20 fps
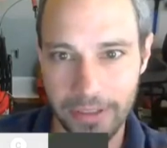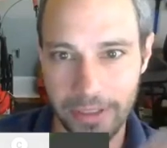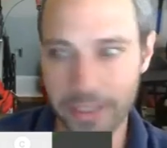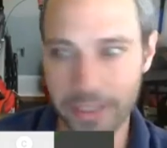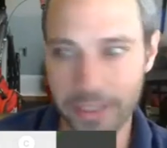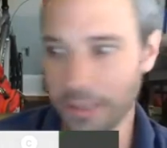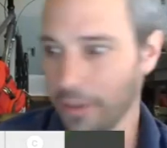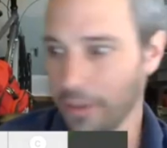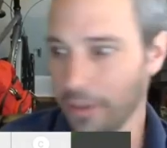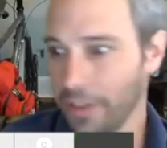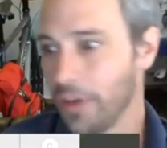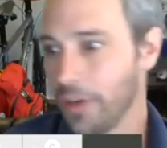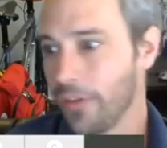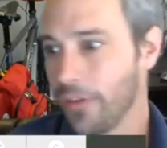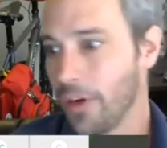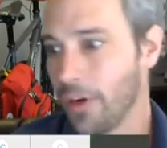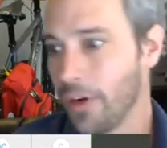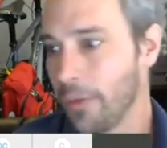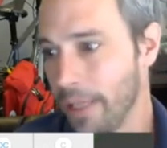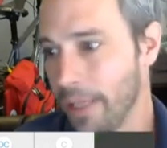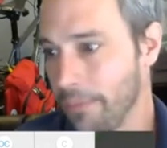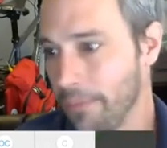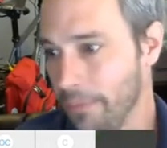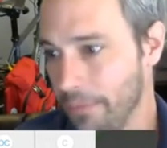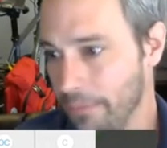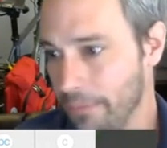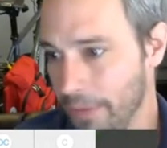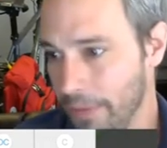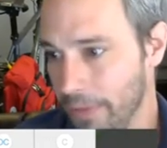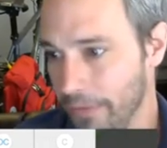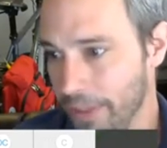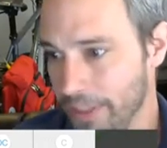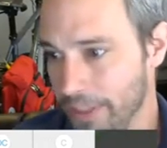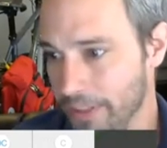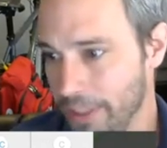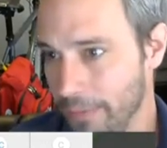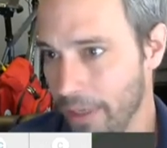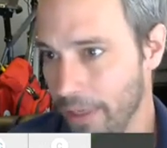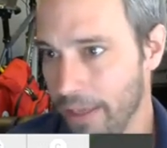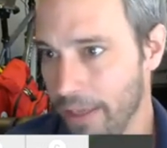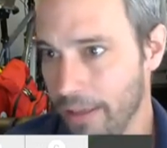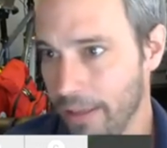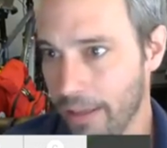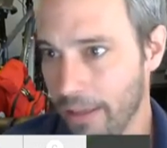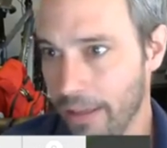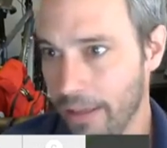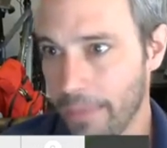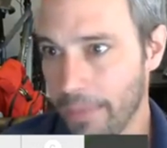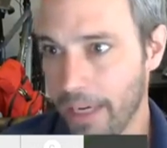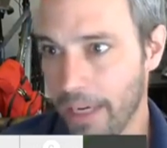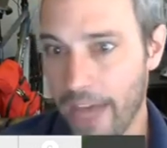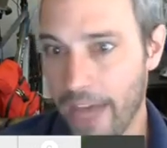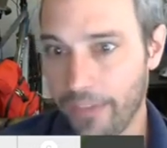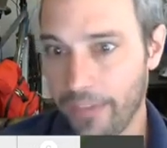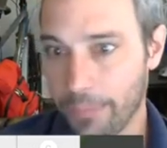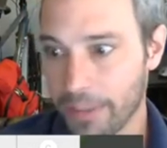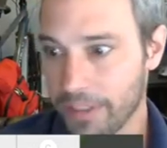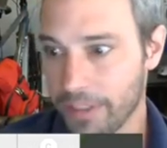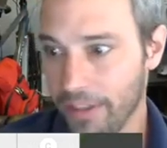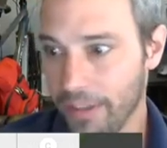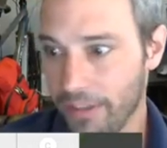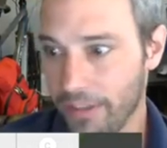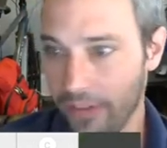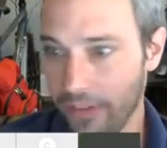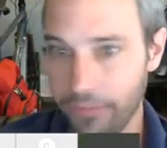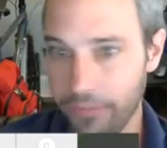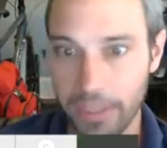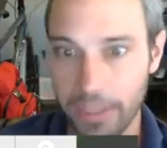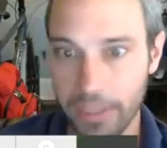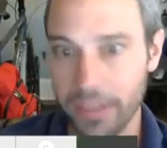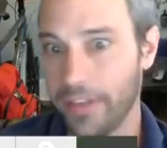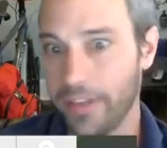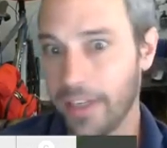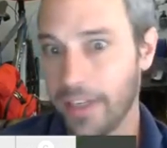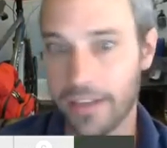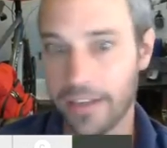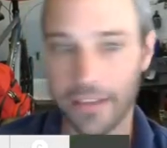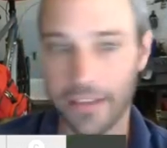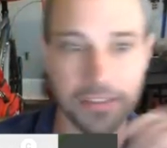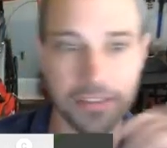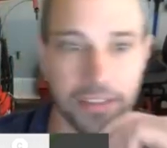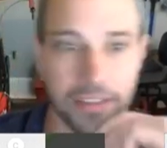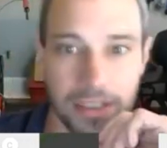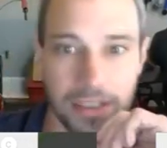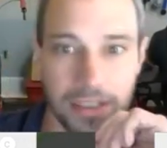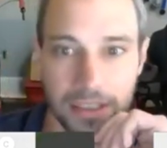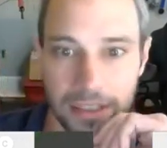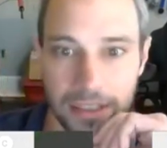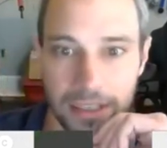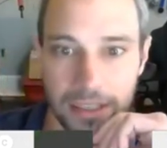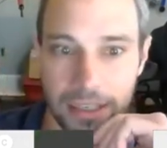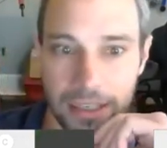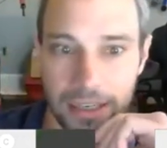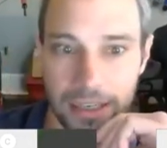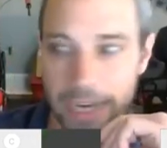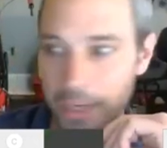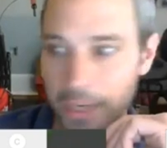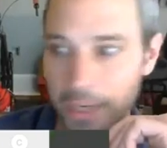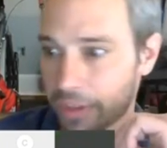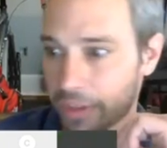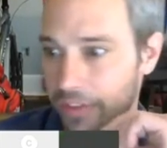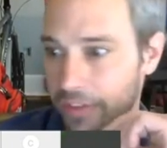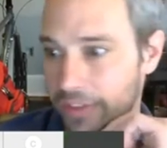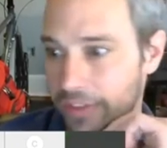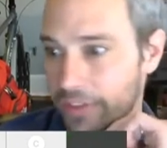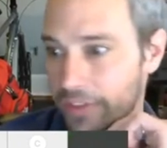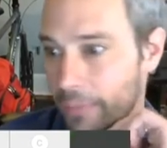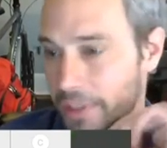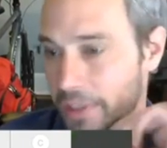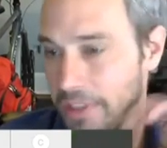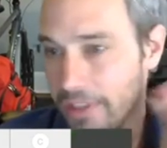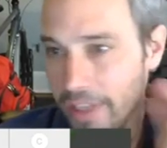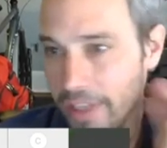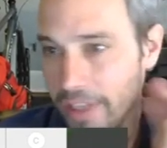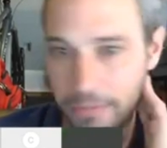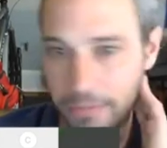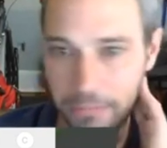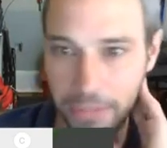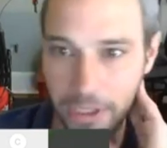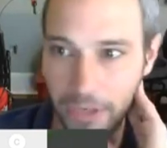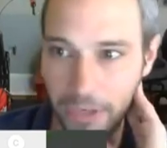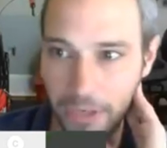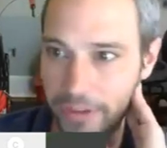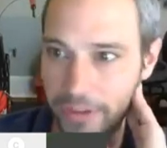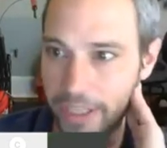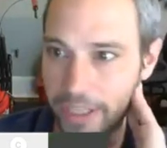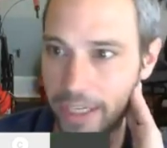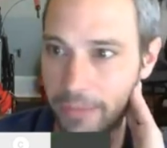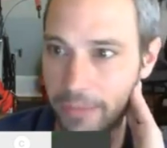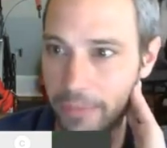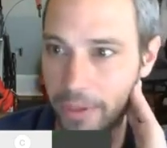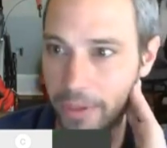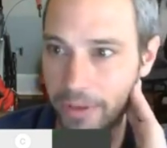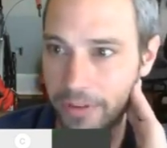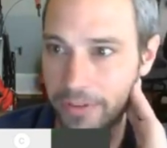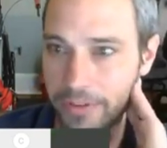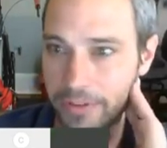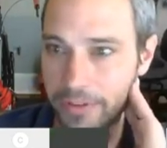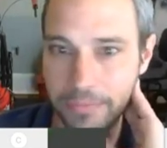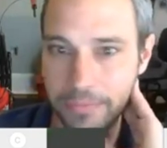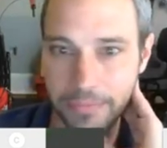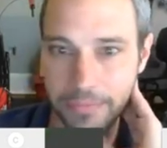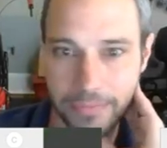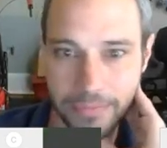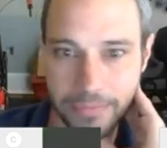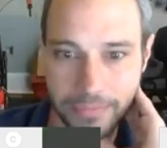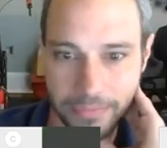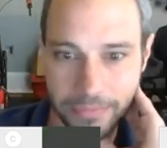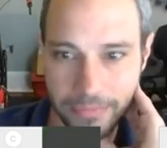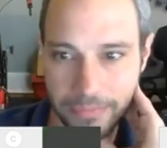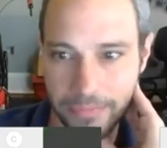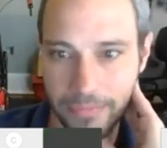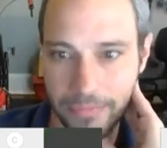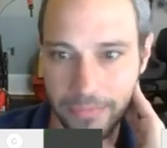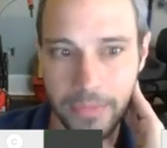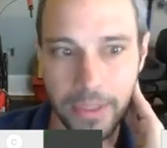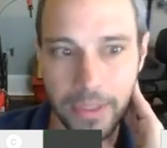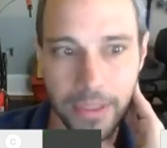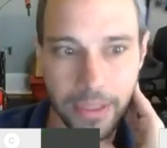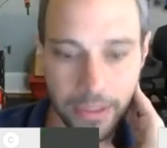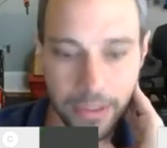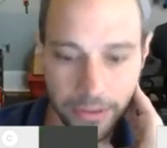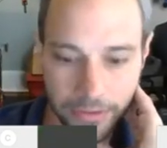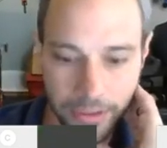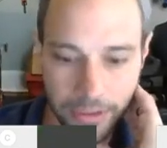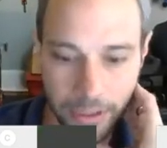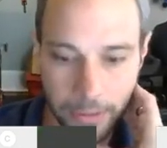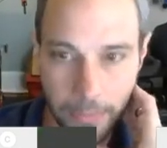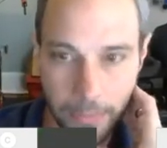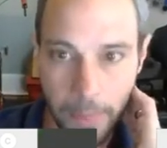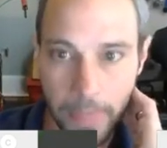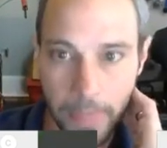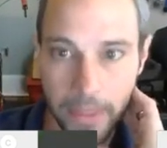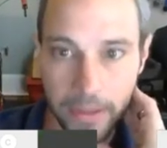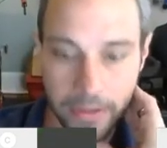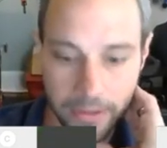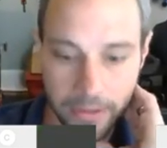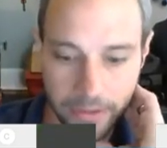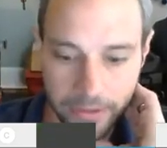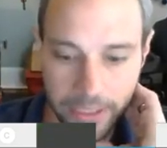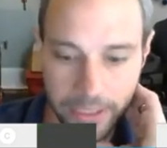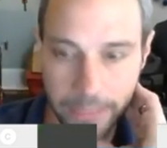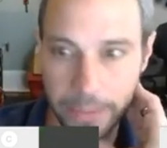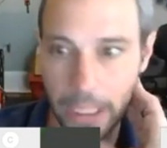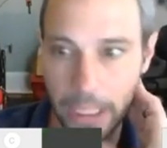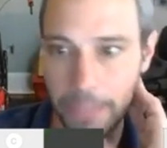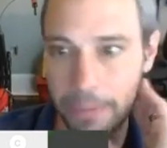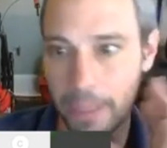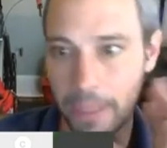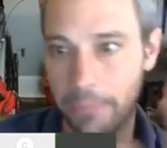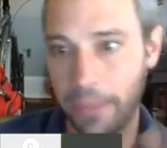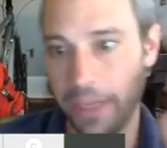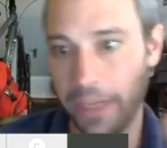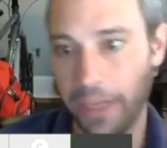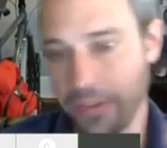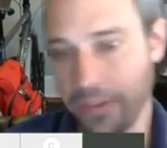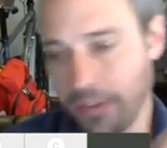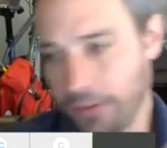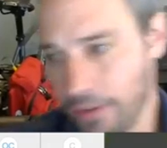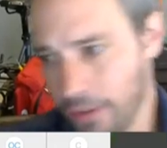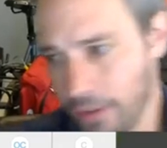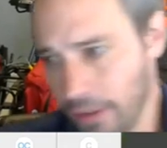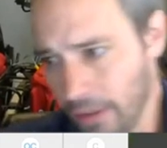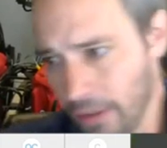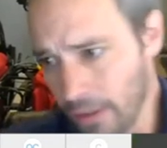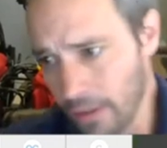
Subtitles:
increased the overall plant efficiency by about 0.5% and saved millions of dollars. I don't think they saw much of that, but hopefully they got a bonus. So, steam power plant basics.